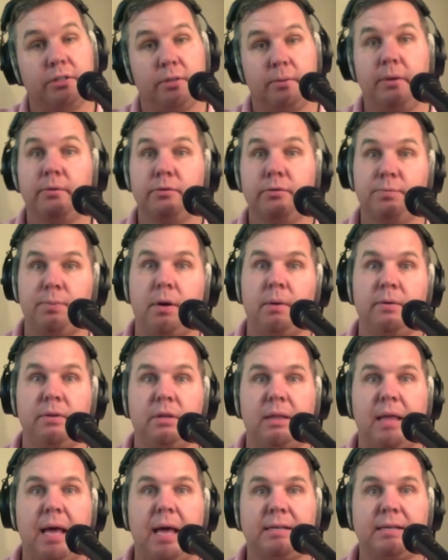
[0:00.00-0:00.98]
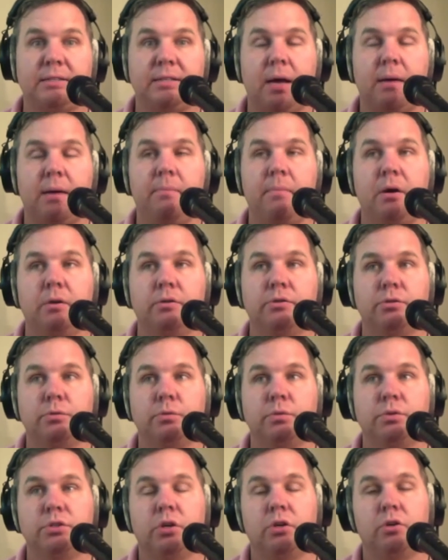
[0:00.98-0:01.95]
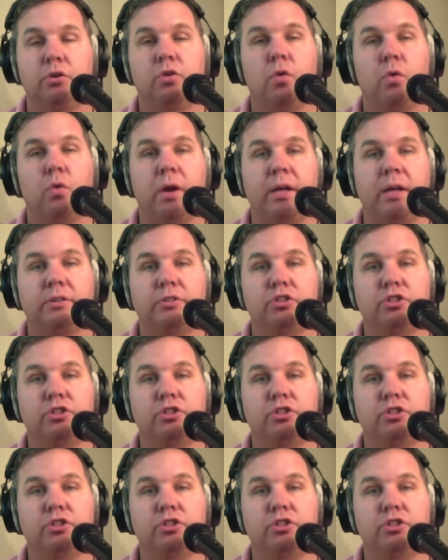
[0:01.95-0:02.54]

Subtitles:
I mean, it was probably the last time Meltzer was on Cornette's